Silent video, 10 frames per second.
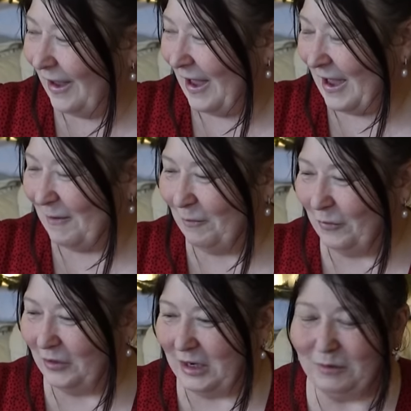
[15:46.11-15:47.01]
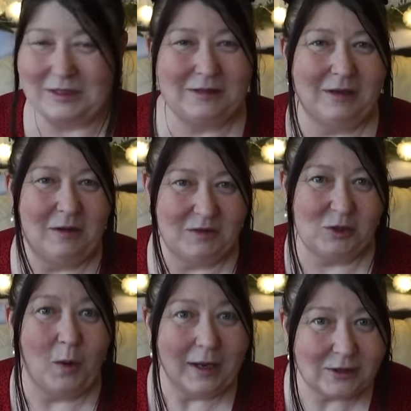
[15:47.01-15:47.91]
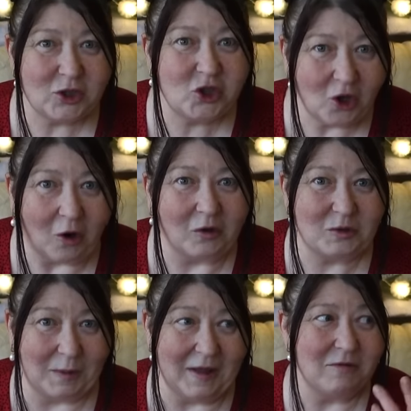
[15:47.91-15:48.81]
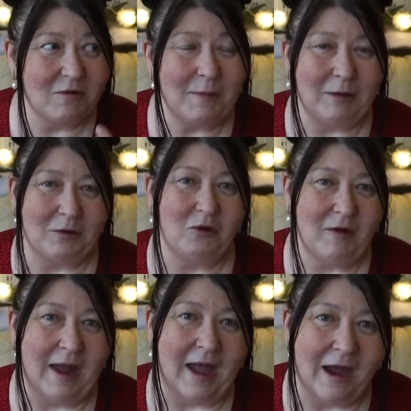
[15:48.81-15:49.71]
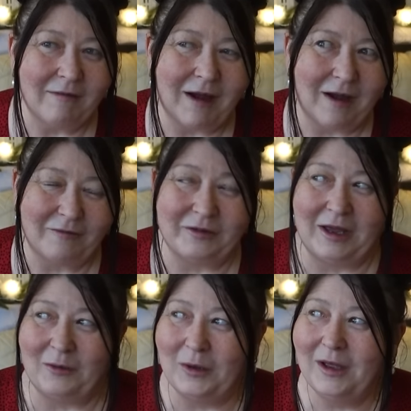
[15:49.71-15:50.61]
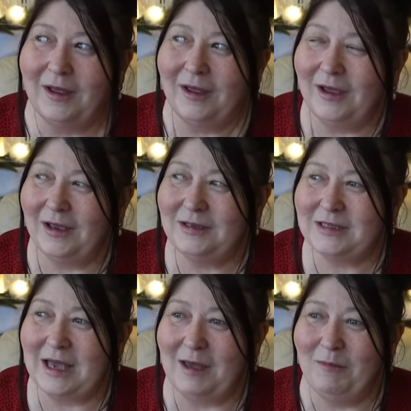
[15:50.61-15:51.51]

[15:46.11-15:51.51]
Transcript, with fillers: But he was quite shocked by the amount of grey hair I have now. And